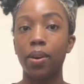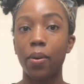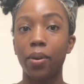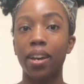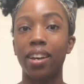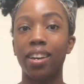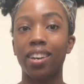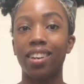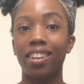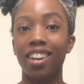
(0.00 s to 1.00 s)
okay,
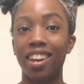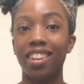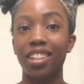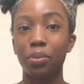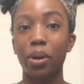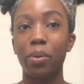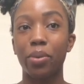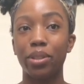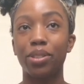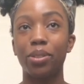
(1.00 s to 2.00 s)
yeah, that's what I
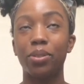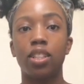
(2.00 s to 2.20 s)
want to do.